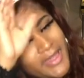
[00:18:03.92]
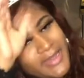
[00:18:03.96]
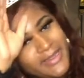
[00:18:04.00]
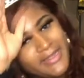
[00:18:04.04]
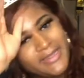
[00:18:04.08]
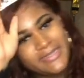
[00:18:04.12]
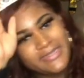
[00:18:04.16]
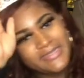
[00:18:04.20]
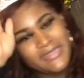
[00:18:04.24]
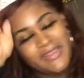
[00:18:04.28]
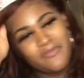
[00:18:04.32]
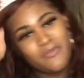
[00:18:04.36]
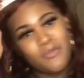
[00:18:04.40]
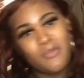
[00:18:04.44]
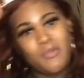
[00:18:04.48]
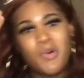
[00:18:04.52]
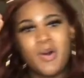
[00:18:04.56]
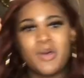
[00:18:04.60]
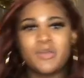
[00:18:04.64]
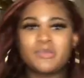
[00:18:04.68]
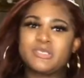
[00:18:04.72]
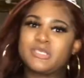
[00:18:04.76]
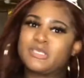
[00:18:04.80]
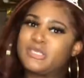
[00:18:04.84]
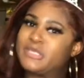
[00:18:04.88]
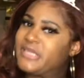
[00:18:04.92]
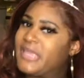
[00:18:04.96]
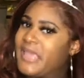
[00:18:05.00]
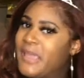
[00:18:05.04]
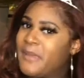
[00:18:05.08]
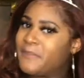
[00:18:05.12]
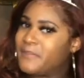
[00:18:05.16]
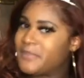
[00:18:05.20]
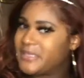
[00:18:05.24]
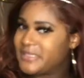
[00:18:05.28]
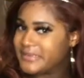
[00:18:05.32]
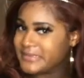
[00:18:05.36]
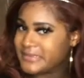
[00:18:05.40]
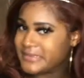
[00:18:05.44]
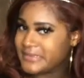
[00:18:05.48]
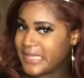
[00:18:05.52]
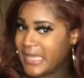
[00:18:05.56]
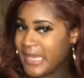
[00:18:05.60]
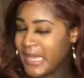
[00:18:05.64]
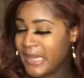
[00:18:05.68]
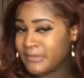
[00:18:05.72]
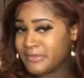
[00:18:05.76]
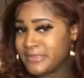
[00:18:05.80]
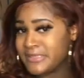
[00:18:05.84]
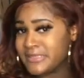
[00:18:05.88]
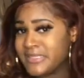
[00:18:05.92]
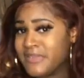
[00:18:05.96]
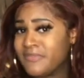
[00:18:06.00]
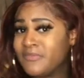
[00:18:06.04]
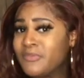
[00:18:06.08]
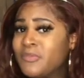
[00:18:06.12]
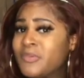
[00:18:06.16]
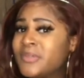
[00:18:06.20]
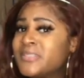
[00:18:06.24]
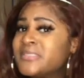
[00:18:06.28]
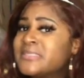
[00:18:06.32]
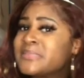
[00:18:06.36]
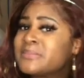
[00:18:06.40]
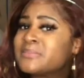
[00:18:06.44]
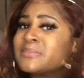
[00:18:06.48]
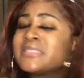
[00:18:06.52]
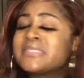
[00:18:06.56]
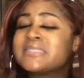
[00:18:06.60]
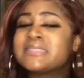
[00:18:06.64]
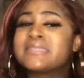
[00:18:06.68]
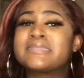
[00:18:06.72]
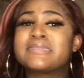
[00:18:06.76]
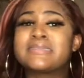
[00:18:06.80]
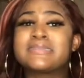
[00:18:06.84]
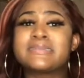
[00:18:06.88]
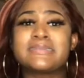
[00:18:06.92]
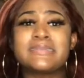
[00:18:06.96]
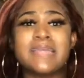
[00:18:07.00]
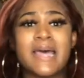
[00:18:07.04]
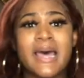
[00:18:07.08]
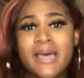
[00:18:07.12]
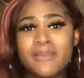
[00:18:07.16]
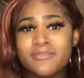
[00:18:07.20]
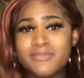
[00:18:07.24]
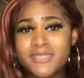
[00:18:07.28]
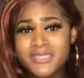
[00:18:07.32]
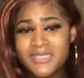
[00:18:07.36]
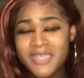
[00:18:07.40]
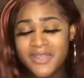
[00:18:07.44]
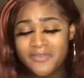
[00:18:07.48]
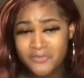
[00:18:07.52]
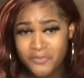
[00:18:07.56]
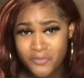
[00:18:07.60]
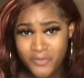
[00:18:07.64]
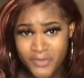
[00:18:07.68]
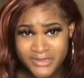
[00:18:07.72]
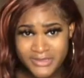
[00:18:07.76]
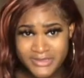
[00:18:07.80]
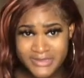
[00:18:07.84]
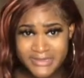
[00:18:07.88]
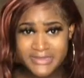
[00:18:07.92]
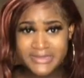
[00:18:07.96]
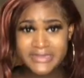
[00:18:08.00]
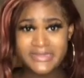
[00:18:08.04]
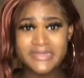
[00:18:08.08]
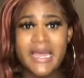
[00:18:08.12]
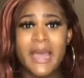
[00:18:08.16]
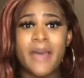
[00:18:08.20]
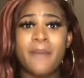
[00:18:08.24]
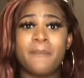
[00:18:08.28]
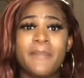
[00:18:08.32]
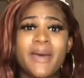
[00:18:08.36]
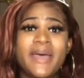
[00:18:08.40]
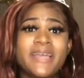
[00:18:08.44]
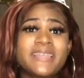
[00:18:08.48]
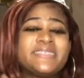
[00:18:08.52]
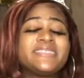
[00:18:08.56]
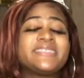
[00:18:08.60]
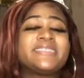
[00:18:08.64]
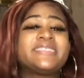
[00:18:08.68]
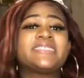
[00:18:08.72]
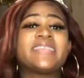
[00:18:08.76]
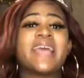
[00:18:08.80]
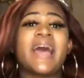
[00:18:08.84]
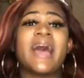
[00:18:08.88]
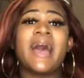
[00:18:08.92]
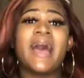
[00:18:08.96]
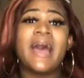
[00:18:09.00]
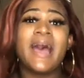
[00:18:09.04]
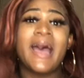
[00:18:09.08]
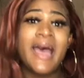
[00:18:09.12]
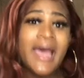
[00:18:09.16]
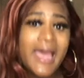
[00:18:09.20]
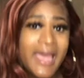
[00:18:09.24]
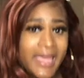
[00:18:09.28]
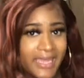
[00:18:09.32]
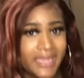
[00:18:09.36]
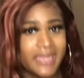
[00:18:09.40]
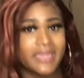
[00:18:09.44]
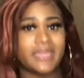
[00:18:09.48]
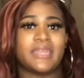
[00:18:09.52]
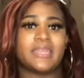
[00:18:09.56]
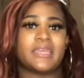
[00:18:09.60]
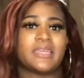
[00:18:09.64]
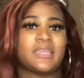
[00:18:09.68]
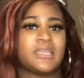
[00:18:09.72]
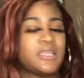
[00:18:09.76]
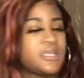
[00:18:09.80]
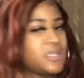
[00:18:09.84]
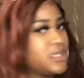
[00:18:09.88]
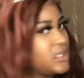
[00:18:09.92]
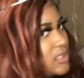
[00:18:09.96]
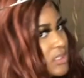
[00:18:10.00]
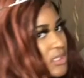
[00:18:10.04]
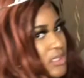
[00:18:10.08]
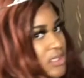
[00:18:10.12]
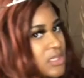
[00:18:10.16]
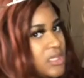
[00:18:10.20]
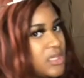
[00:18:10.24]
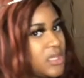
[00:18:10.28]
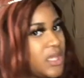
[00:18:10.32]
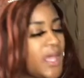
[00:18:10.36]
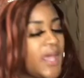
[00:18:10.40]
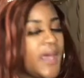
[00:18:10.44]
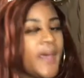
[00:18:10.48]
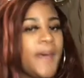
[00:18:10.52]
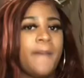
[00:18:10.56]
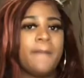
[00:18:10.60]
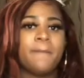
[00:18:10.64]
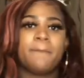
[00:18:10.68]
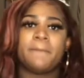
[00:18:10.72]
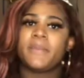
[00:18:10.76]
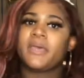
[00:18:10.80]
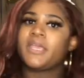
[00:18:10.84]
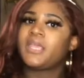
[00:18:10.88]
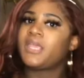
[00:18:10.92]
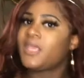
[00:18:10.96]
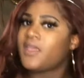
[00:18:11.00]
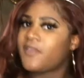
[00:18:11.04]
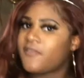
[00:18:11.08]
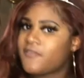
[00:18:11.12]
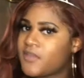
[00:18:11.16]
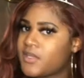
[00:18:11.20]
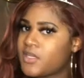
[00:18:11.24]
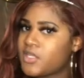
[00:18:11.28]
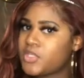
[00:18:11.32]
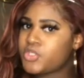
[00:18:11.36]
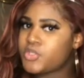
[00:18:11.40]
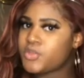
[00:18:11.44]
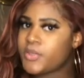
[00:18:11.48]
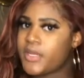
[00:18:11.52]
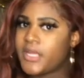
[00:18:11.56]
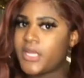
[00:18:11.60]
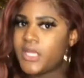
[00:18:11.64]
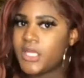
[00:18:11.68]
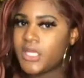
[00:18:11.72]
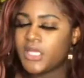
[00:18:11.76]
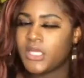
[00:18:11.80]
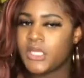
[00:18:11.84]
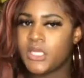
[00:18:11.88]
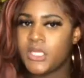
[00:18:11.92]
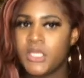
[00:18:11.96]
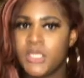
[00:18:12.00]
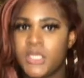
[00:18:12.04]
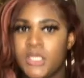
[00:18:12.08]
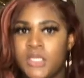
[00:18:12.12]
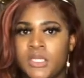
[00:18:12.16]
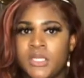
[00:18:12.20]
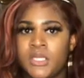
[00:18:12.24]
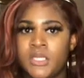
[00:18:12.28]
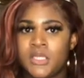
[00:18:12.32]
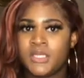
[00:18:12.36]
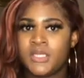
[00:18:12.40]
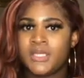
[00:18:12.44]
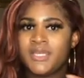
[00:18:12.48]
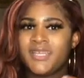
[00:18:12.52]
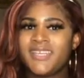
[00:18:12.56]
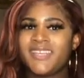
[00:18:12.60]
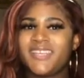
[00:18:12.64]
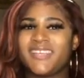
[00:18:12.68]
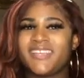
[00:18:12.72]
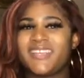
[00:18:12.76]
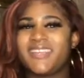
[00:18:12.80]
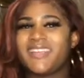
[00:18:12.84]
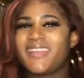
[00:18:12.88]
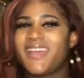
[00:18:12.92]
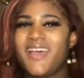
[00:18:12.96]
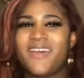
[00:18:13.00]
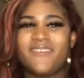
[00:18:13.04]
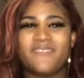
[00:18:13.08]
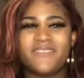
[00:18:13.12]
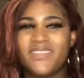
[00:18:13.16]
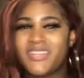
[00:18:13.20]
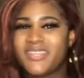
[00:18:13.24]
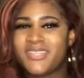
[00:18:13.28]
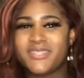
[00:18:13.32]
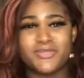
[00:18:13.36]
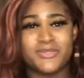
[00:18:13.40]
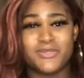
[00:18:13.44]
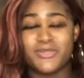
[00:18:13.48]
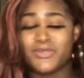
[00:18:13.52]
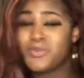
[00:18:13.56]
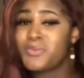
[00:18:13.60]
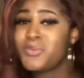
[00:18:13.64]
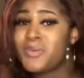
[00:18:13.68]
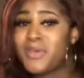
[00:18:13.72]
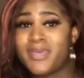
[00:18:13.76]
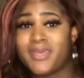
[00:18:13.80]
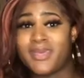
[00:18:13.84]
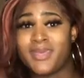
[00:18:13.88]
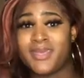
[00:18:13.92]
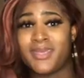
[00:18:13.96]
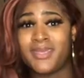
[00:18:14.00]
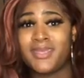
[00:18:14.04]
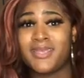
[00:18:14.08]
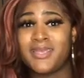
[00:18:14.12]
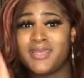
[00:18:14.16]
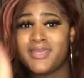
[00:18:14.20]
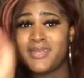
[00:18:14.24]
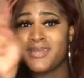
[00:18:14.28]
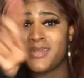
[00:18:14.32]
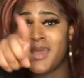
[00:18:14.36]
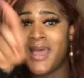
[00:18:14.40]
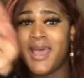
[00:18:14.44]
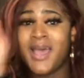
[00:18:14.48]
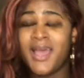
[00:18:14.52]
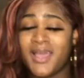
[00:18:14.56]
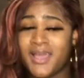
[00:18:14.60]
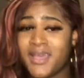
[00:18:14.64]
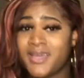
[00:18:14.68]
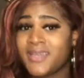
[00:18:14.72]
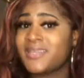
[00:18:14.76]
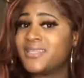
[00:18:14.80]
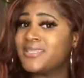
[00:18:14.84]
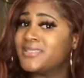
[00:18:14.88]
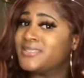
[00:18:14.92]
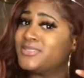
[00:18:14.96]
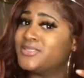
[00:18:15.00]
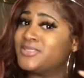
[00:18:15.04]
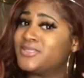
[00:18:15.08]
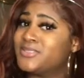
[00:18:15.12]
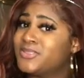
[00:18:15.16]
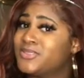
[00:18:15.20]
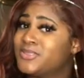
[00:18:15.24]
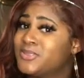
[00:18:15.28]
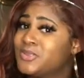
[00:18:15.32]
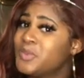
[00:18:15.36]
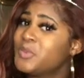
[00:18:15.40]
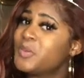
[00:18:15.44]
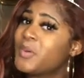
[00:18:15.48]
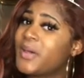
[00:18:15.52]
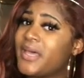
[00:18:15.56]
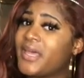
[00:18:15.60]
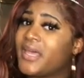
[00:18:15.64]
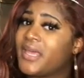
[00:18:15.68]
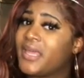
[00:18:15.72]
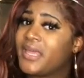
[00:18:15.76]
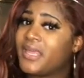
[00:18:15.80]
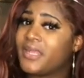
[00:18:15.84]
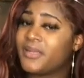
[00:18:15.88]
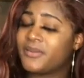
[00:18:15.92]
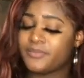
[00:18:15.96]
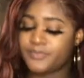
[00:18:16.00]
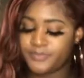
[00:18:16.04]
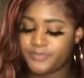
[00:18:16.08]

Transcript: The devil wants to get me down. The devil wants me to stop. The devil wants to stop my shine. But he ain't finna do it. He not finna do it. He not gonna do it.